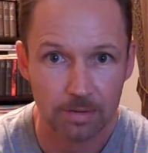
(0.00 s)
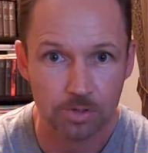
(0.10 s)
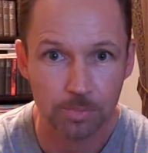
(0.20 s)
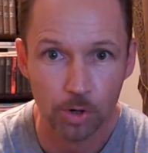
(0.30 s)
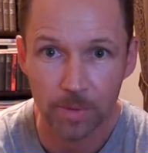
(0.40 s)
I was
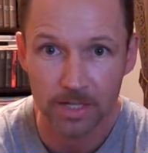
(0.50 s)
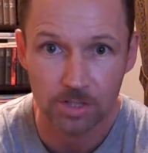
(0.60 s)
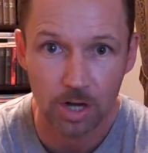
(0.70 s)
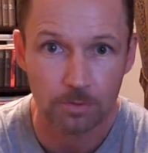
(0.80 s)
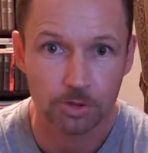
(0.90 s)
a
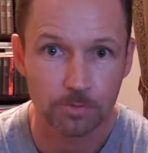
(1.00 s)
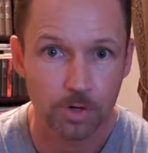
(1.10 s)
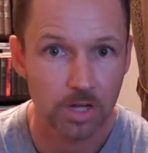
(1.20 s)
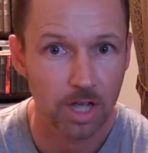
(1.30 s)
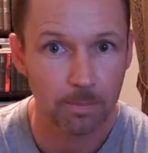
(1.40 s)
probation officer
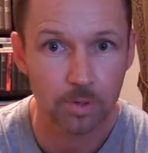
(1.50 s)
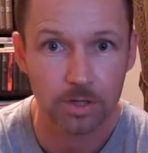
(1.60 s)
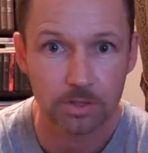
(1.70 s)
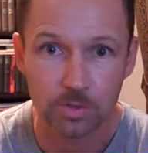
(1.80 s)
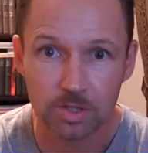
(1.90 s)
for a couple
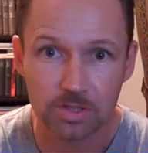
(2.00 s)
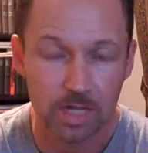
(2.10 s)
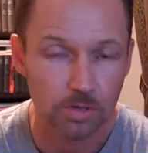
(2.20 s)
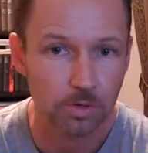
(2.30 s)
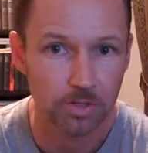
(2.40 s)
years with the
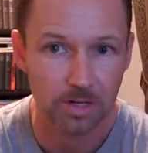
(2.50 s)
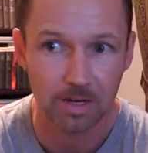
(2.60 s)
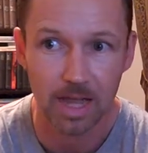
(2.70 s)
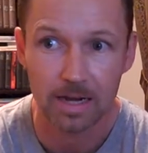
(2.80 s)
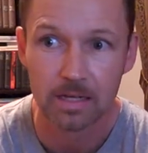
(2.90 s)
state of North
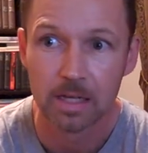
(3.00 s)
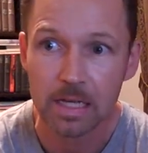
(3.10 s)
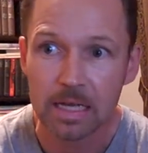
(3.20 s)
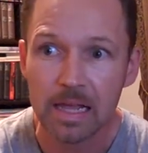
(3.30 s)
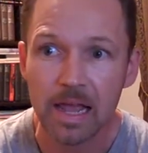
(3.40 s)
Carolina.
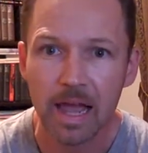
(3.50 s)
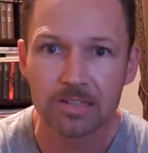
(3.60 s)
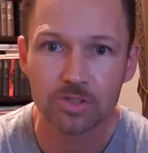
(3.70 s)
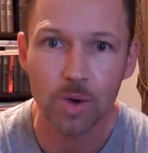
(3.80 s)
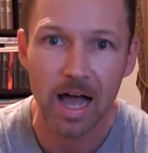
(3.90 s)
And
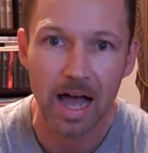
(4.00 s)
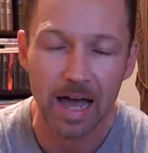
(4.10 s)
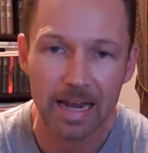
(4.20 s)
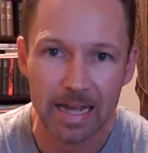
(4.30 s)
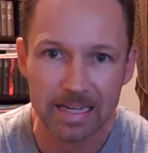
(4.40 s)
so
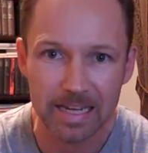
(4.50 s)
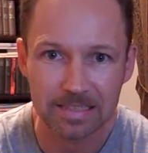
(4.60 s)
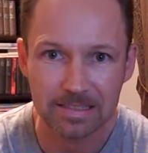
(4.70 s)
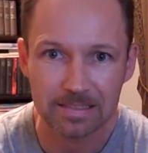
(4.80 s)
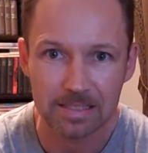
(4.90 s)
I
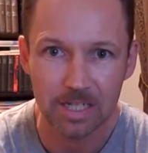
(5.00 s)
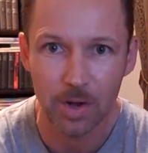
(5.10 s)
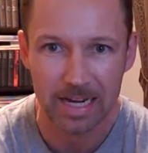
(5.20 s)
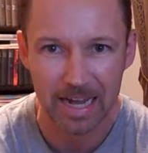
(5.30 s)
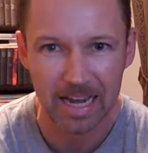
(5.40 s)
guess,
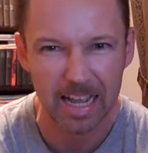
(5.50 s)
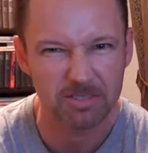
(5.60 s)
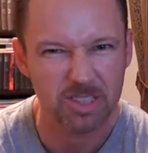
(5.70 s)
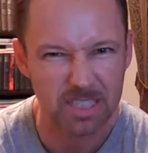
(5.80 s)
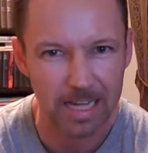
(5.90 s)
I kind of
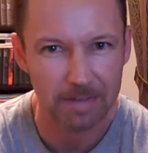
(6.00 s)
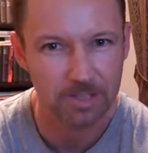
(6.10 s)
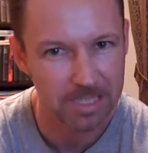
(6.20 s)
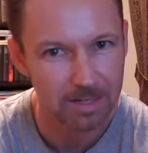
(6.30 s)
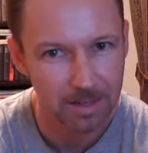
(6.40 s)
I've
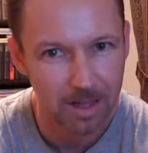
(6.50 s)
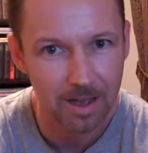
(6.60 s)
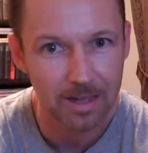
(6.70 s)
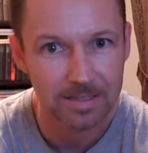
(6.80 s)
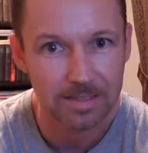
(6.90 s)
seen a
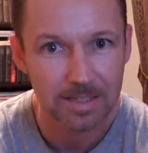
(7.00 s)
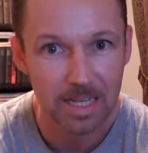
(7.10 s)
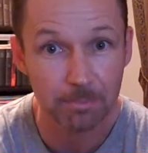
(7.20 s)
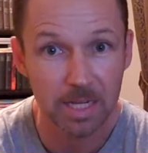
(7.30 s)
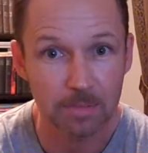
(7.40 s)
lot
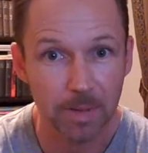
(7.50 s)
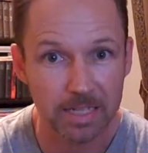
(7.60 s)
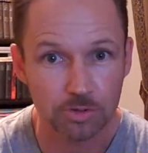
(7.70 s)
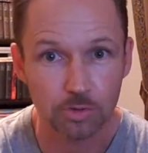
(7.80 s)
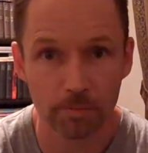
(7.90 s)
and been in
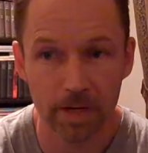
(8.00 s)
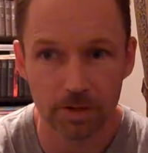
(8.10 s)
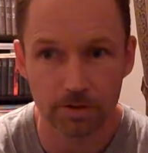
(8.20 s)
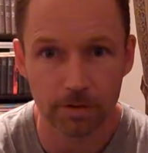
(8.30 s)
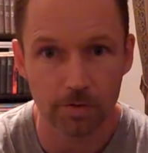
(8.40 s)
pastoral
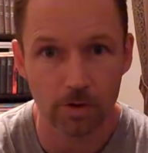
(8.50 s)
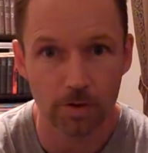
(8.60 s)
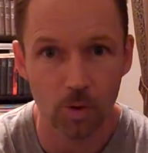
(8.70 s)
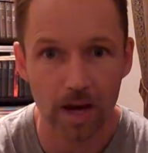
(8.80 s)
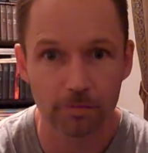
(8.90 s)
ministry for
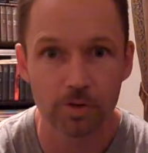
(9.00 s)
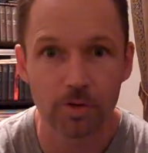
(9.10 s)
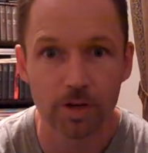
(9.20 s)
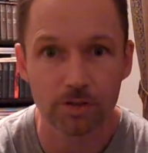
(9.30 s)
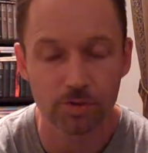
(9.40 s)
quite a few
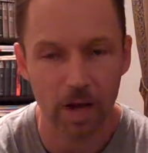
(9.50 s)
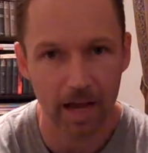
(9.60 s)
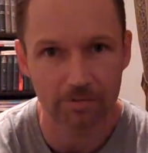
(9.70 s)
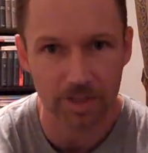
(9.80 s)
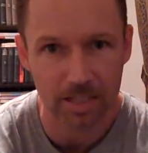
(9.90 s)
years, so
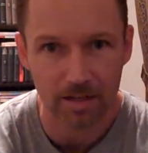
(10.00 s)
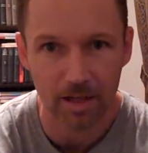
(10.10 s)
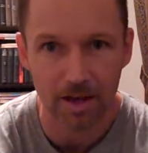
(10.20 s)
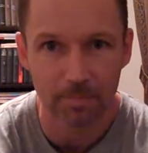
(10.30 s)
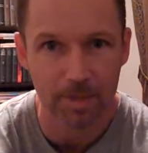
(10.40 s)
I've seen a
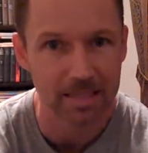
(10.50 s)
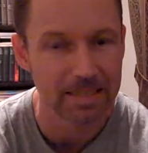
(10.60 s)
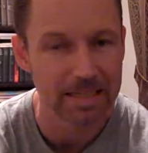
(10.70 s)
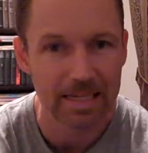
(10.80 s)
lot, but